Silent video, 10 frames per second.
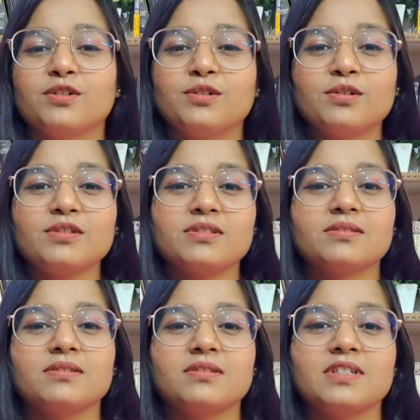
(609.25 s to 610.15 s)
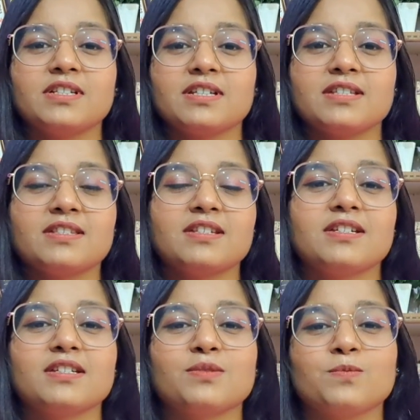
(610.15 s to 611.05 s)
good
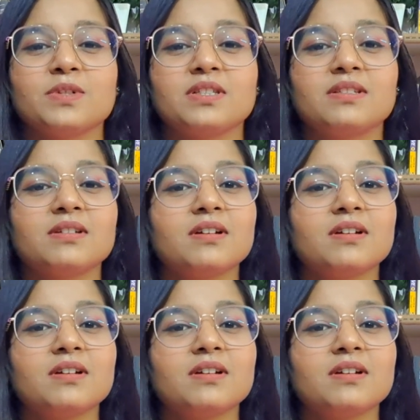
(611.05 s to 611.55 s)
sentences with